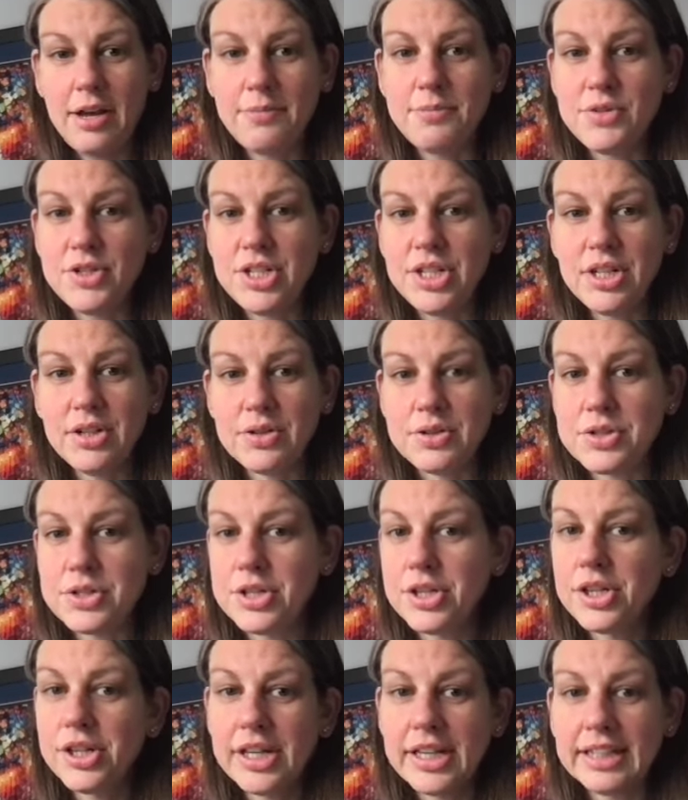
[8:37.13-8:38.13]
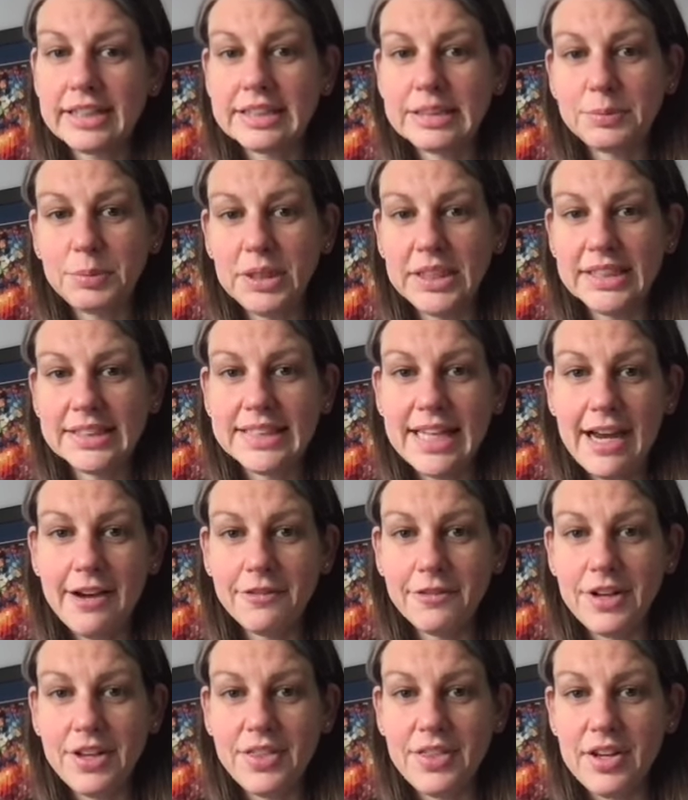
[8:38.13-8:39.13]
She goes through it and explains
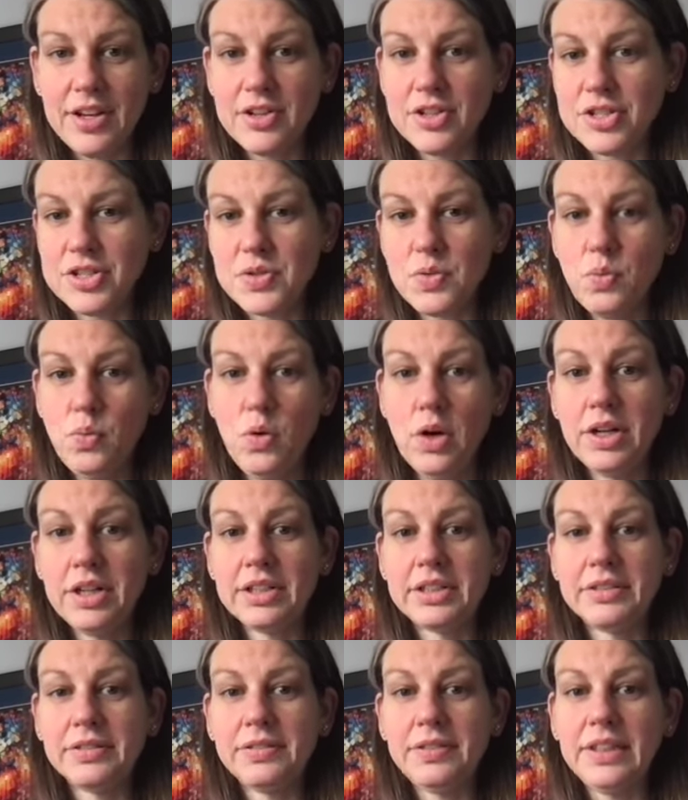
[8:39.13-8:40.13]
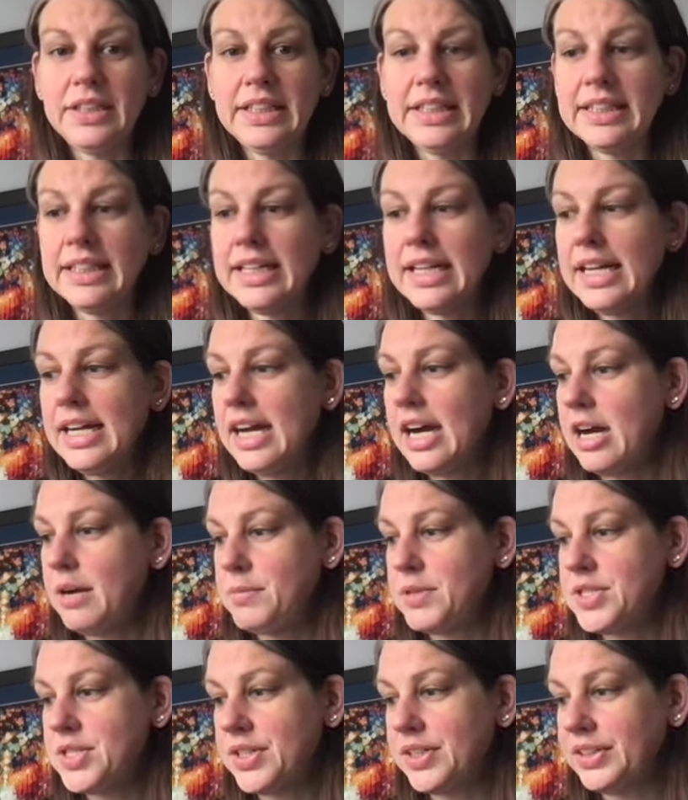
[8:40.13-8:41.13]
everything just wonderfully.
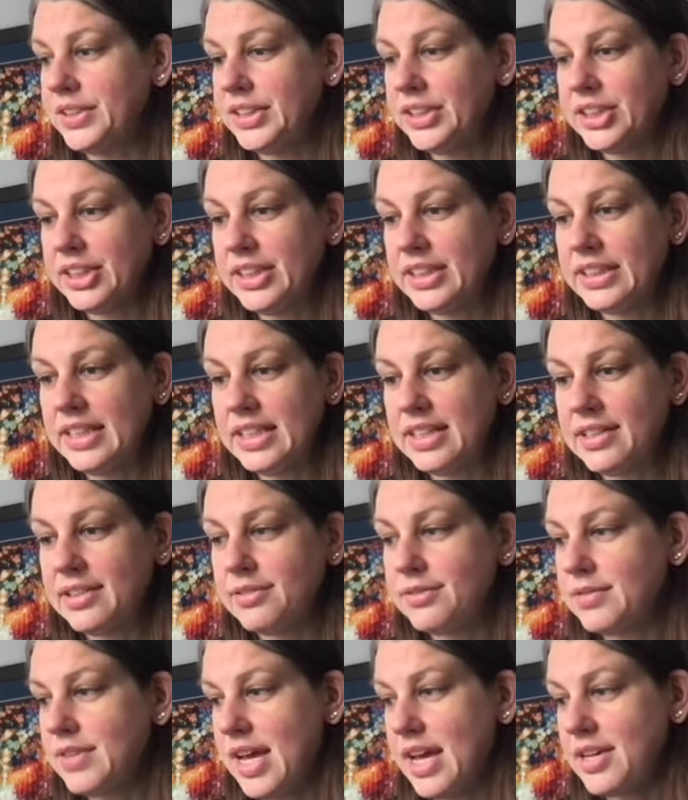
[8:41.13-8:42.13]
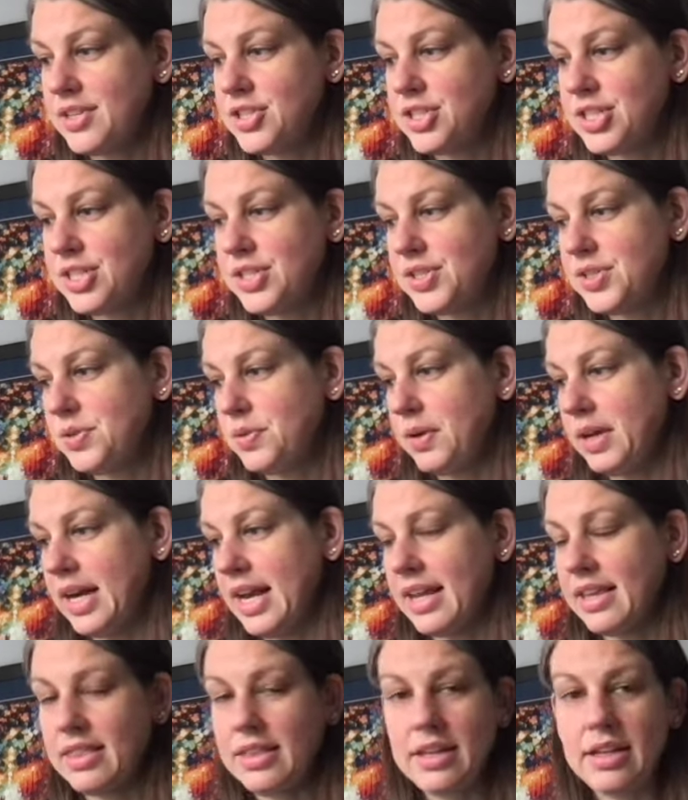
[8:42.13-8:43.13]
It's a really great thing that she's doing,
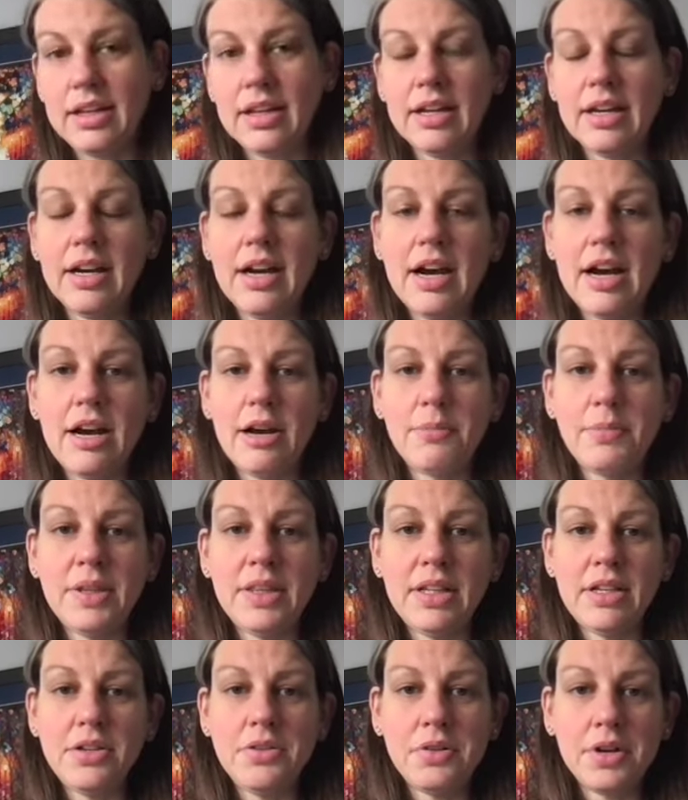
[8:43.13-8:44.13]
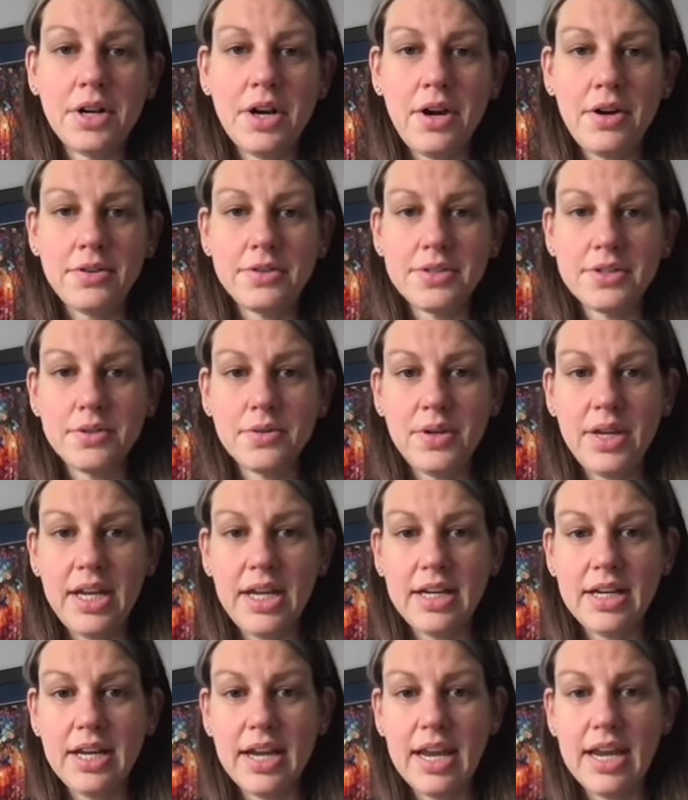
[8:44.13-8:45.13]
I think. And then you can also
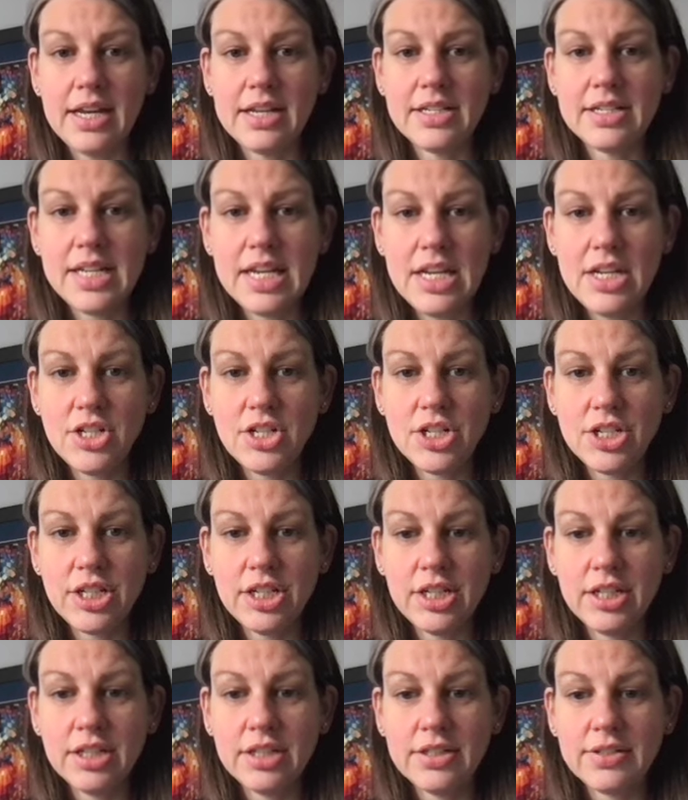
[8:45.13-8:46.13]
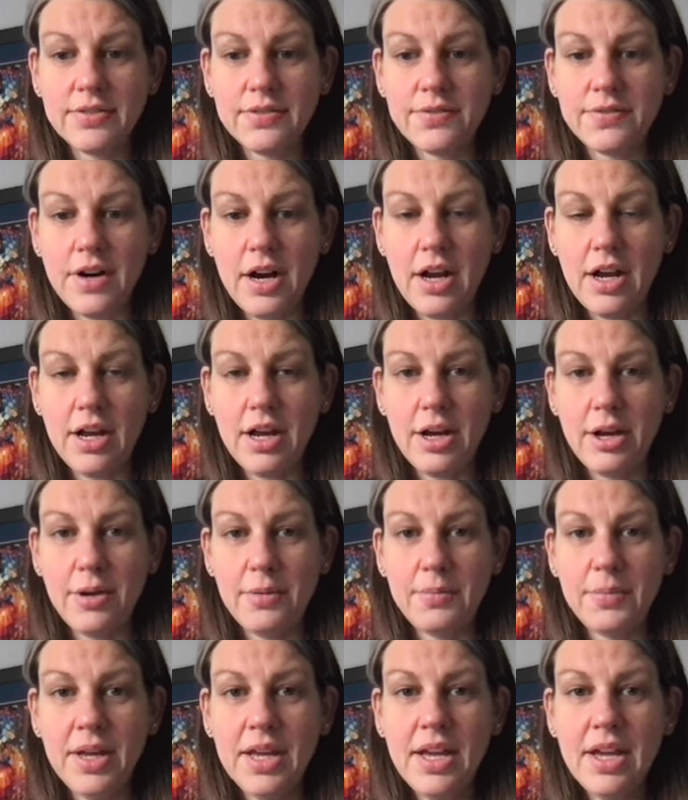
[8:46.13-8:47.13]
get a t-shirt
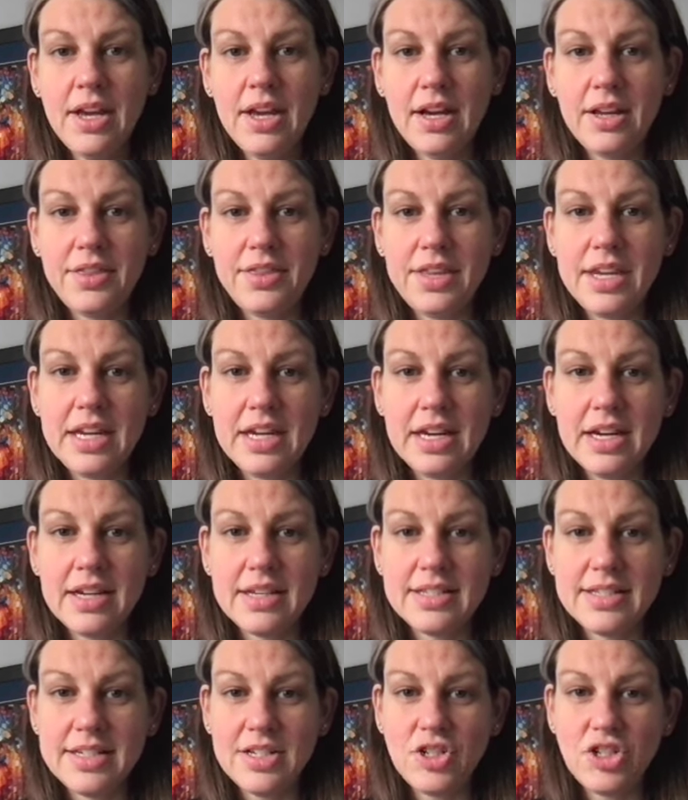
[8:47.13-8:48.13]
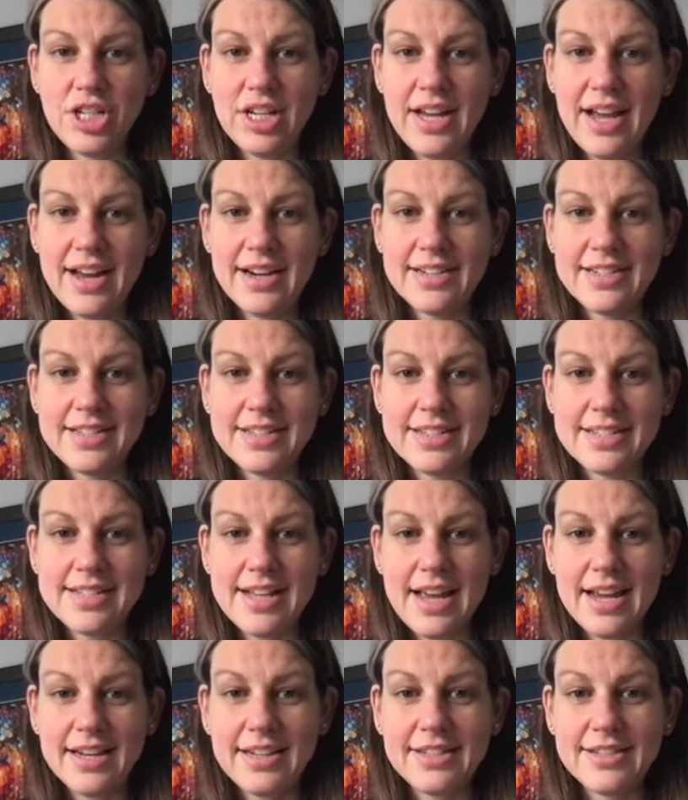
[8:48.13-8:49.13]
from Athena Stitching Goddess
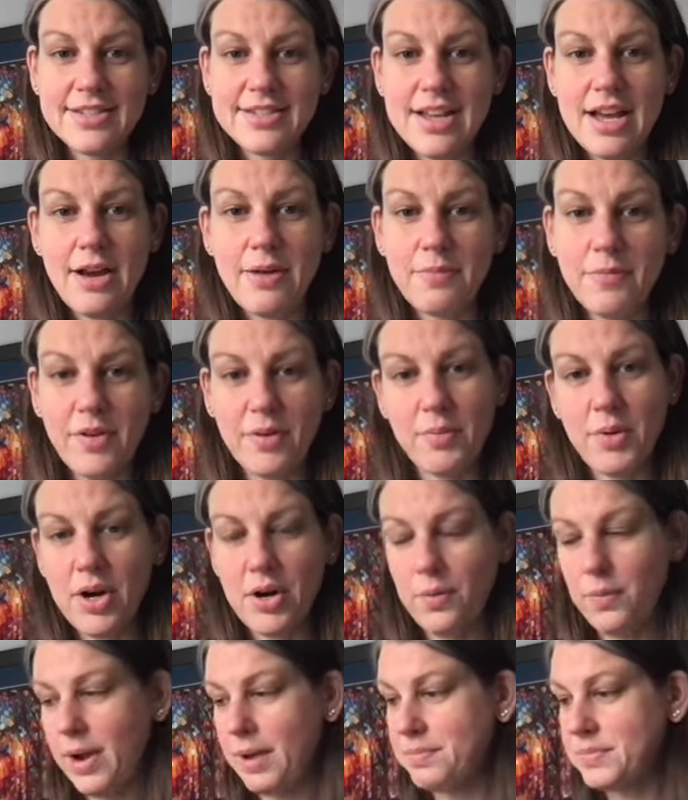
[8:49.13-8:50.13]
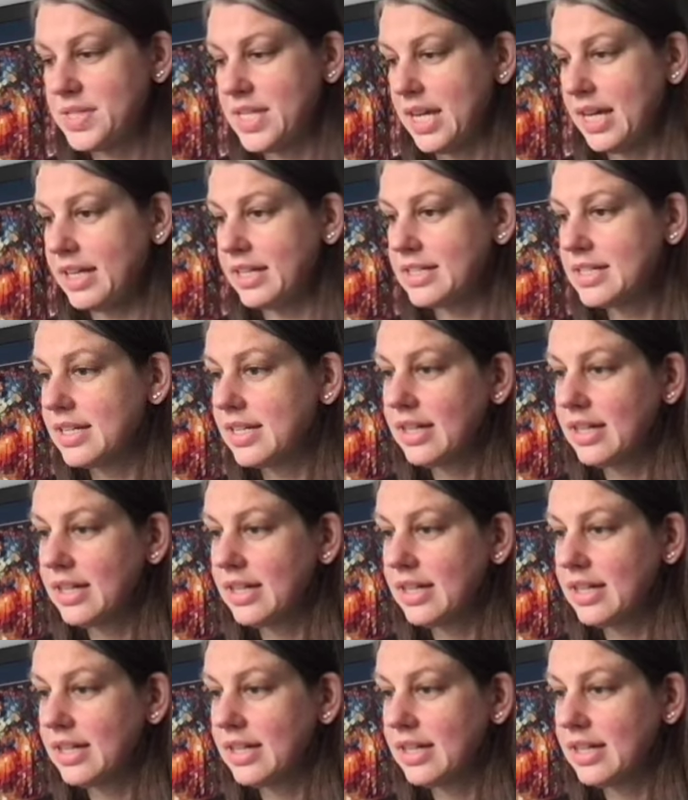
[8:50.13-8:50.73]
Designs from her website.